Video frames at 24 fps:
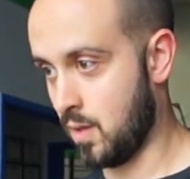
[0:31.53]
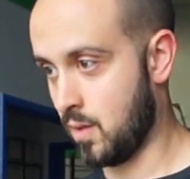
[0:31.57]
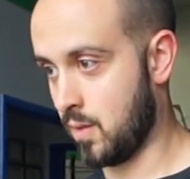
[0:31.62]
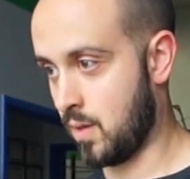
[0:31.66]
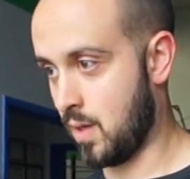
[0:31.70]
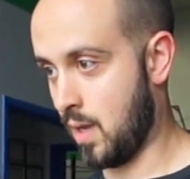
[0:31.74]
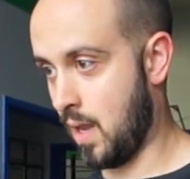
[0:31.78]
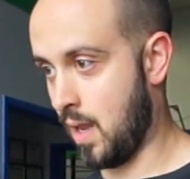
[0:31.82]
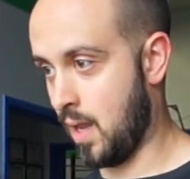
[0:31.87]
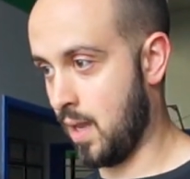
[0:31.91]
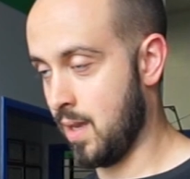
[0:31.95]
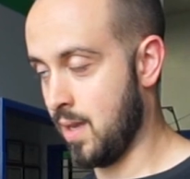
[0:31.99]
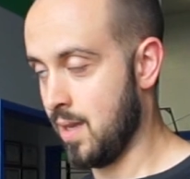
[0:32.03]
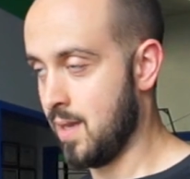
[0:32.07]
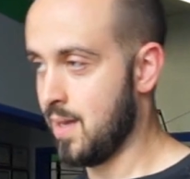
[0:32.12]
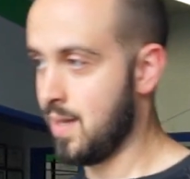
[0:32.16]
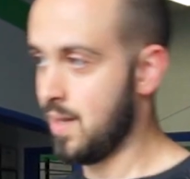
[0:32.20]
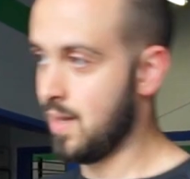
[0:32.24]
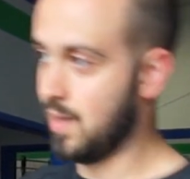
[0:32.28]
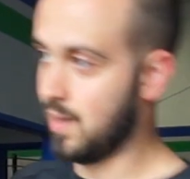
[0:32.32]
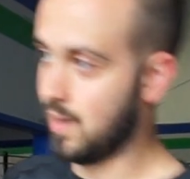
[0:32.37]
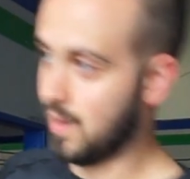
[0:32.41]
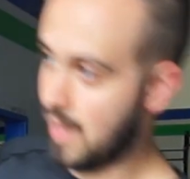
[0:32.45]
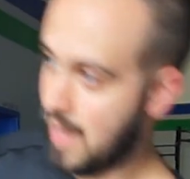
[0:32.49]
okay,
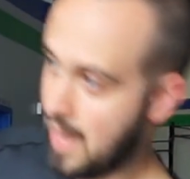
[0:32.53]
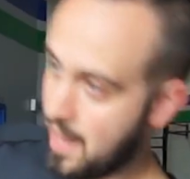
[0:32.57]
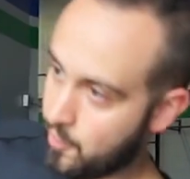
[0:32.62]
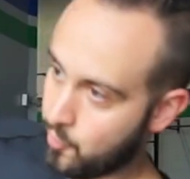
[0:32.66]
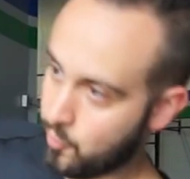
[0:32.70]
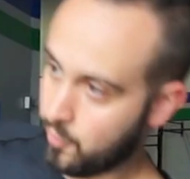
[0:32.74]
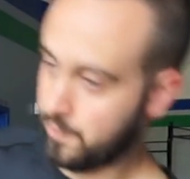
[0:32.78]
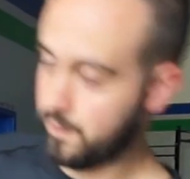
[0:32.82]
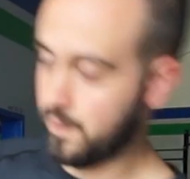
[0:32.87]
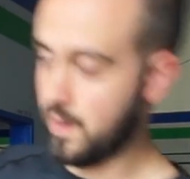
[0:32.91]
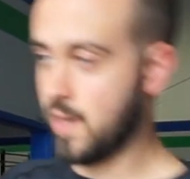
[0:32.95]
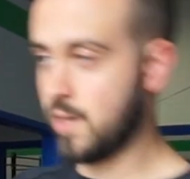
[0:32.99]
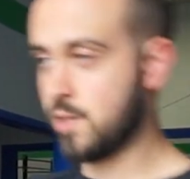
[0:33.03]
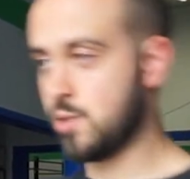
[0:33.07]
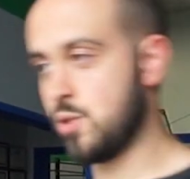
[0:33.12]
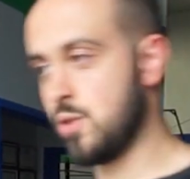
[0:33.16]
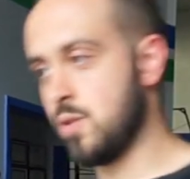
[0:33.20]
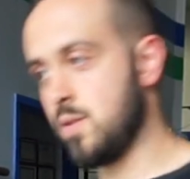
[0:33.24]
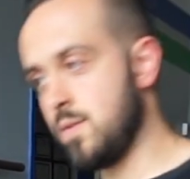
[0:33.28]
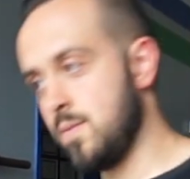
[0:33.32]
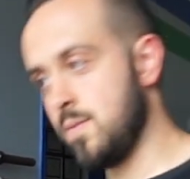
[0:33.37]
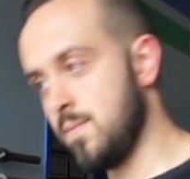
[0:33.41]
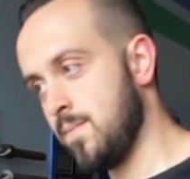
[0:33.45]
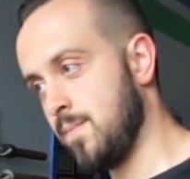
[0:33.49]
lateral
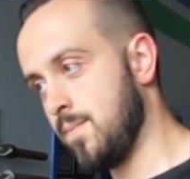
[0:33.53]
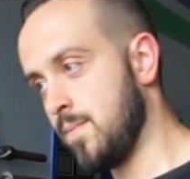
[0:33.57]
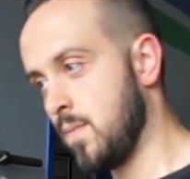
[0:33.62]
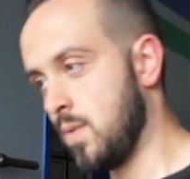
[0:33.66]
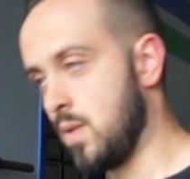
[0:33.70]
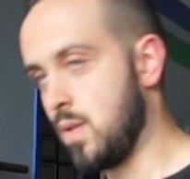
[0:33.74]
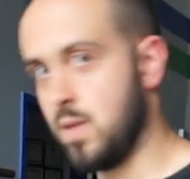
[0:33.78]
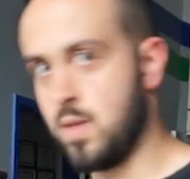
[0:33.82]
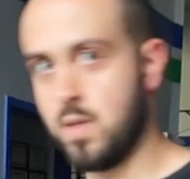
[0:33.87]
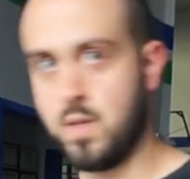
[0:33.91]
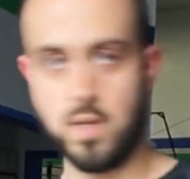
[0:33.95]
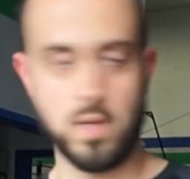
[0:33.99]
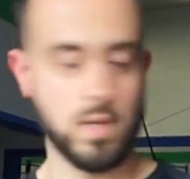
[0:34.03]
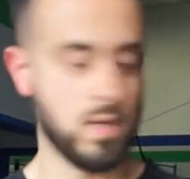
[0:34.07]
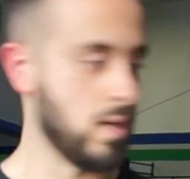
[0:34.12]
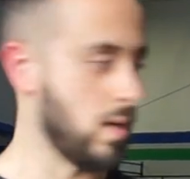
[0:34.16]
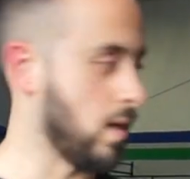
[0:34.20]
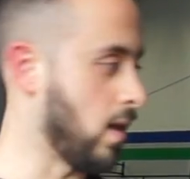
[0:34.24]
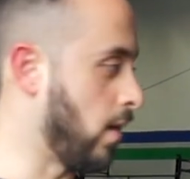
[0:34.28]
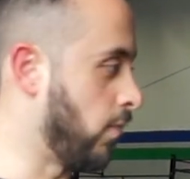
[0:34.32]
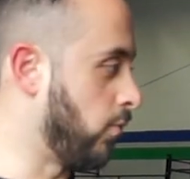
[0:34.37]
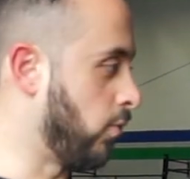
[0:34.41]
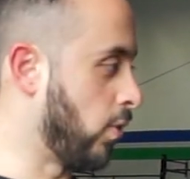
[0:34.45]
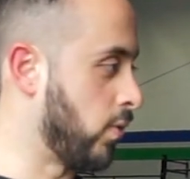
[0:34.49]
flexion,
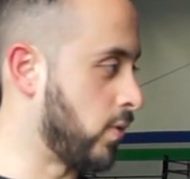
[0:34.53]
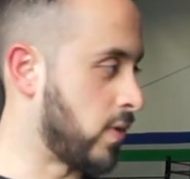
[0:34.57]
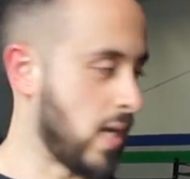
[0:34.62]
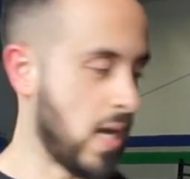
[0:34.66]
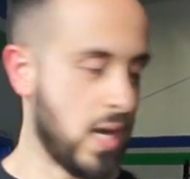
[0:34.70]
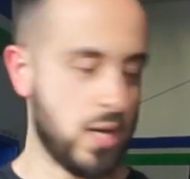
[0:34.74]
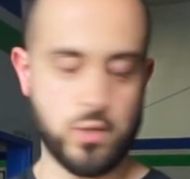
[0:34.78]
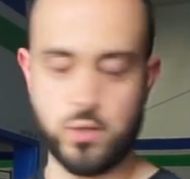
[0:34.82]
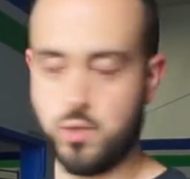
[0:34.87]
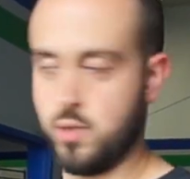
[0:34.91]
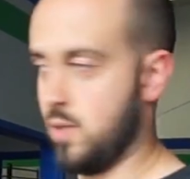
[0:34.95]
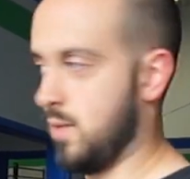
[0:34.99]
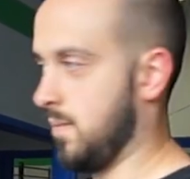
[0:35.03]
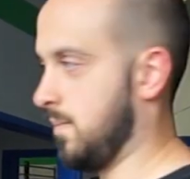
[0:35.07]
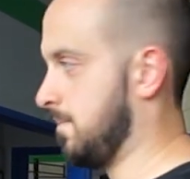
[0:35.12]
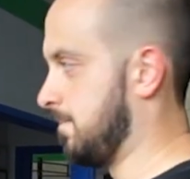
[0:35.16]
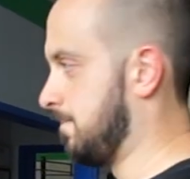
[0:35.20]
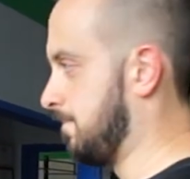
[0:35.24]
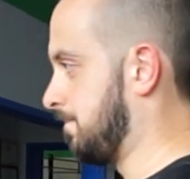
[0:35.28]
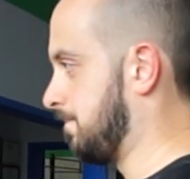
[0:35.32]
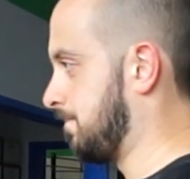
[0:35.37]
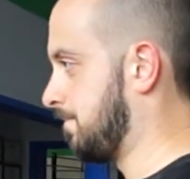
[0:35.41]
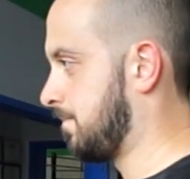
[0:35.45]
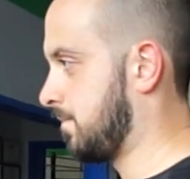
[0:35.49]
and rotation,
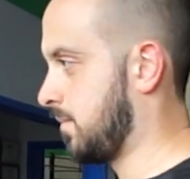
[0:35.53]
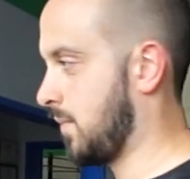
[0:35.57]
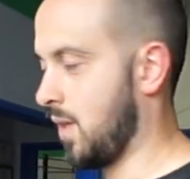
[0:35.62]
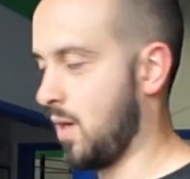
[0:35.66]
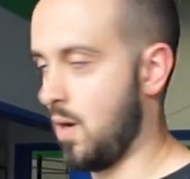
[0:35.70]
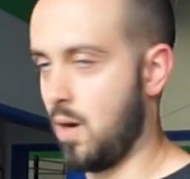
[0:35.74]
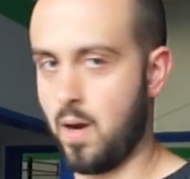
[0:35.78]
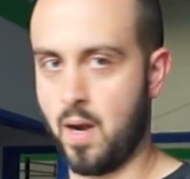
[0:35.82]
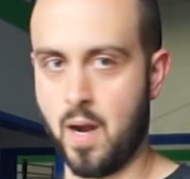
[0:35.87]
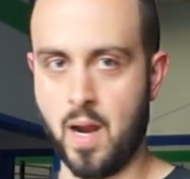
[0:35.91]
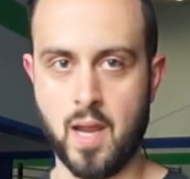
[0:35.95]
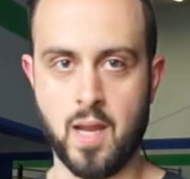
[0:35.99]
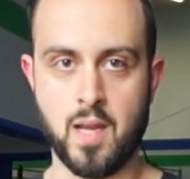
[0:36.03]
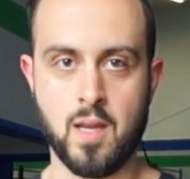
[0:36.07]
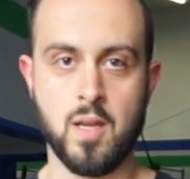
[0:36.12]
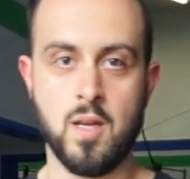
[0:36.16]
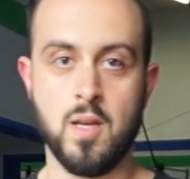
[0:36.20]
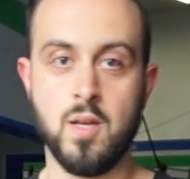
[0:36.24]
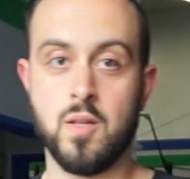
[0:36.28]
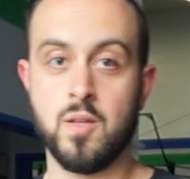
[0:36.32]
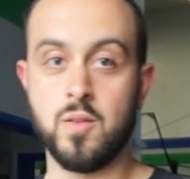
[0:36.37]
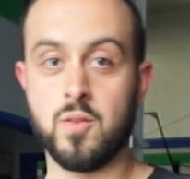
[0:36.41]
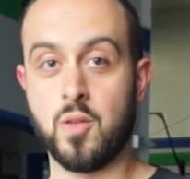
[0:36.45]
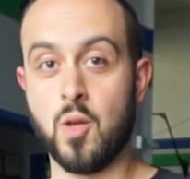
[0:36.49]
all right?
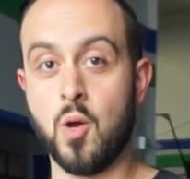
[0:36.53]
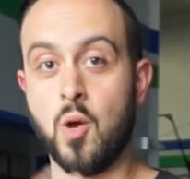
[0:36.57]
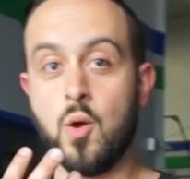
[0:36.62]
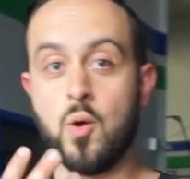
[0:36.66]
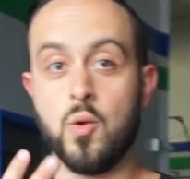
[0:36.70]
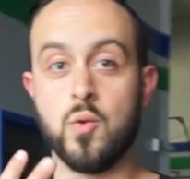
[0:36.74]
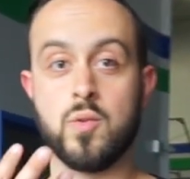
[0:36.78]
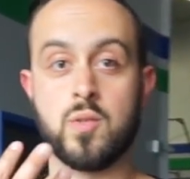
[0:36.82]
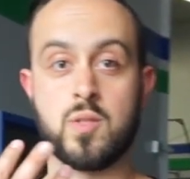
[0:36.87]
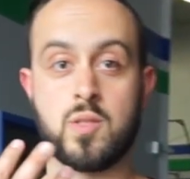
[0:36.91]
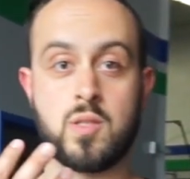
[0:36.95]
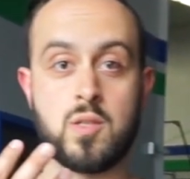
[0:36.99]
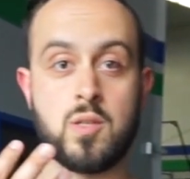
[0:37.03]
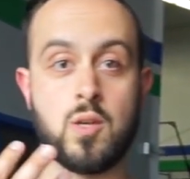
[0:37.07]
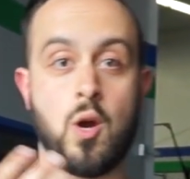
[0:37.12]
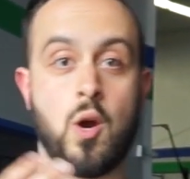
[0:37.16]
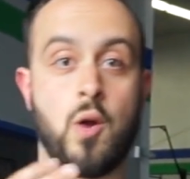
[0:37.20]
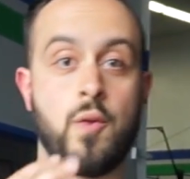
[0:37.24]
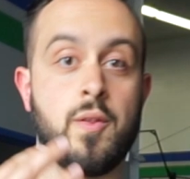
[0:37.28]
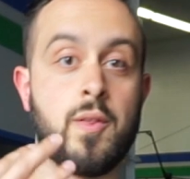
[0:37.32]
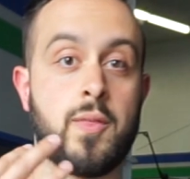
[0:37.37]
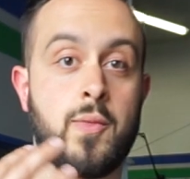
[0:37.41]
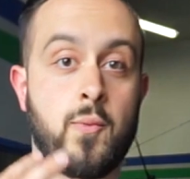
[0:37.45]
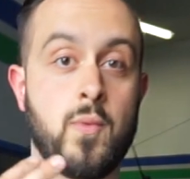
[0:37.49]
Those
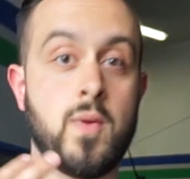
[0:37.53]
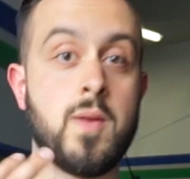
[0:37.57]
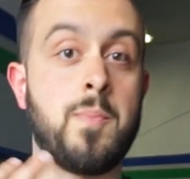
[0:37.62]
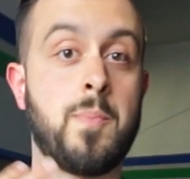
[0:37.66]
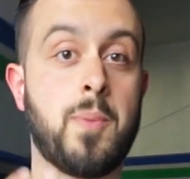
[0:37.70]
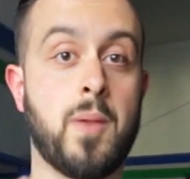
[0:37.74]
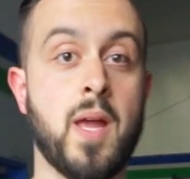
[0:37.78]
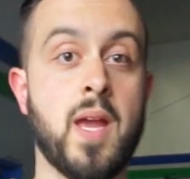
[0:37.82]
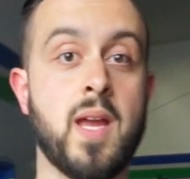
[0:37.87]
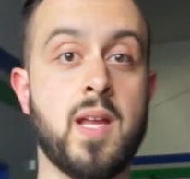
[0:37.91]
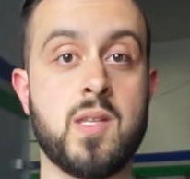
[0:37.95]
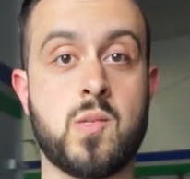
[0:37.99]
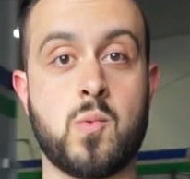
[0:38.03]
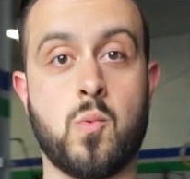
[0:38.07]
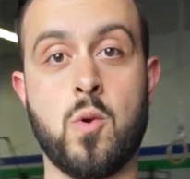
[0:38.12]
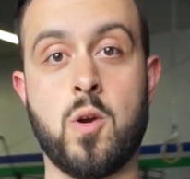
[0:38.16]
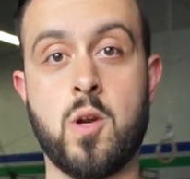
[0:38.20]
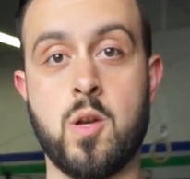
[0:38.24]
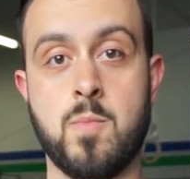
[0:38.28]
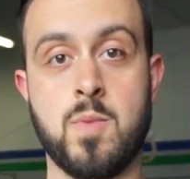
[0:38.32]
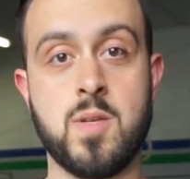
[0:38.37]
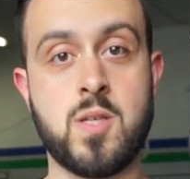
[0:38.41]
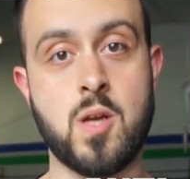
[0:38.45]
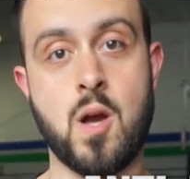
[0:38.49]
are the three planes we're
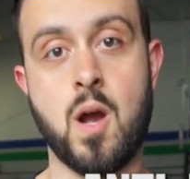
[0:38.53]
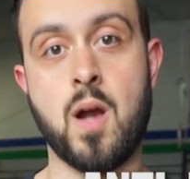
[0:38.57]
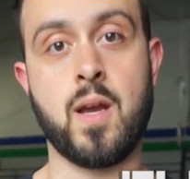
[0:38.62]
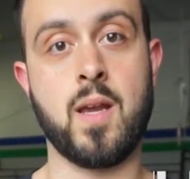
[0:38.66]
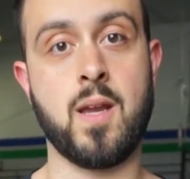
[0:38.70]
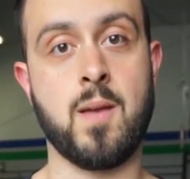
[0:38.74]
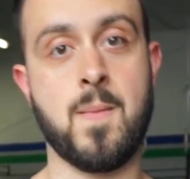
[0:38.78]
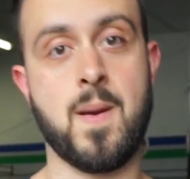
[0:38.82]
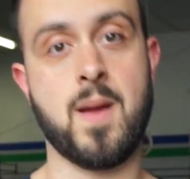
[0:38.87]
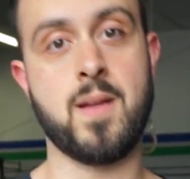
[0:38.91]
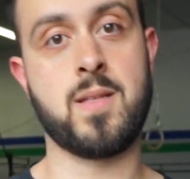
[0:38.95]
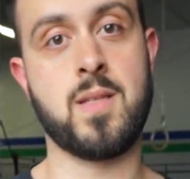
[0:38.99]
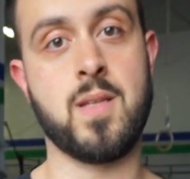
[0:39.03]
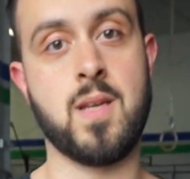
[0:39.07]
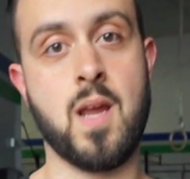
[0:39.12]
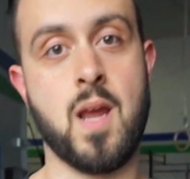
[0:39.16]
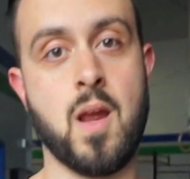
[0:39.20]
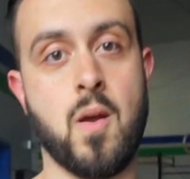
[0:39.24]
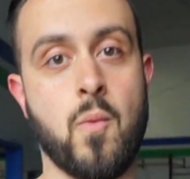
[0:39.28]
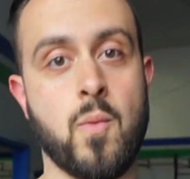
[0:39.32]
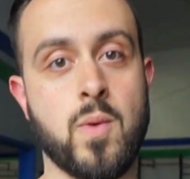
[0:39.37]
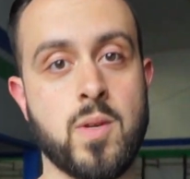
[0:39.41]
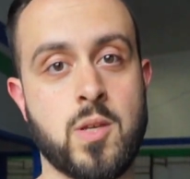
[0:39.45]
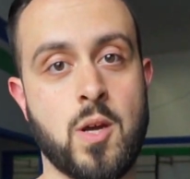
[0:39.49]
gonna be talking about
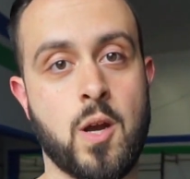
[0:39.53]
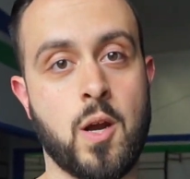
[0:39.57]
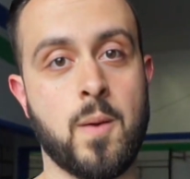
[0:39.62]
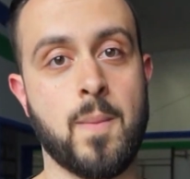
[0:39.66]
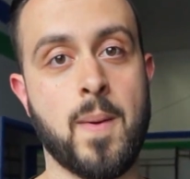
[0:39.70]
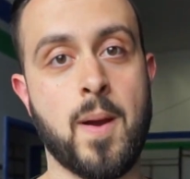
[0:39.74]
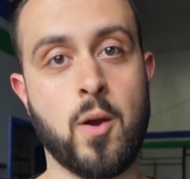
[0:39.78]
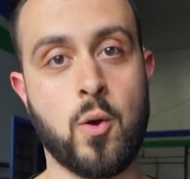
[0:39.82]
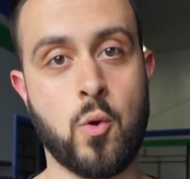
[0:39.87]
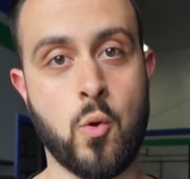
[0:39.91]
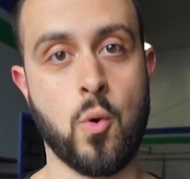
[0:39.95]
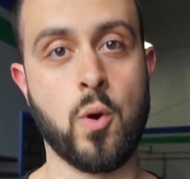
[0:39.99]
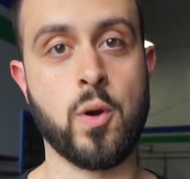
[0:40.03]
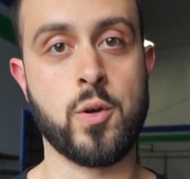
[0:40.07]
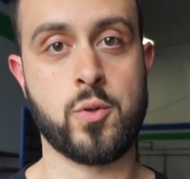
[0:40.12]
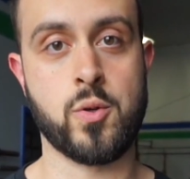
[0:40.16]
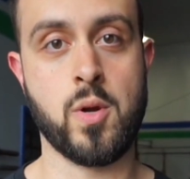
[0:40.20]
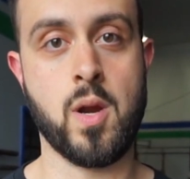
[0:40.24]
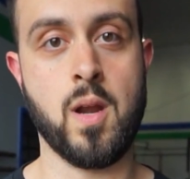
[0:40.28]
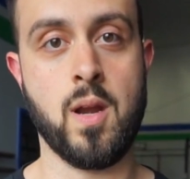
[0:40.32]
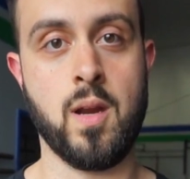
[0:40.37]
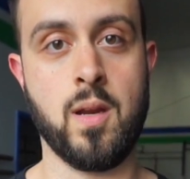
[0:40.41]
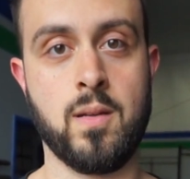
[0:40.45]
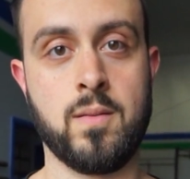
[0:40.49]
today when we talk about core
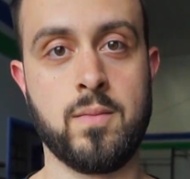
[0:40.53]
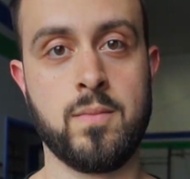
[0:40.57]
training.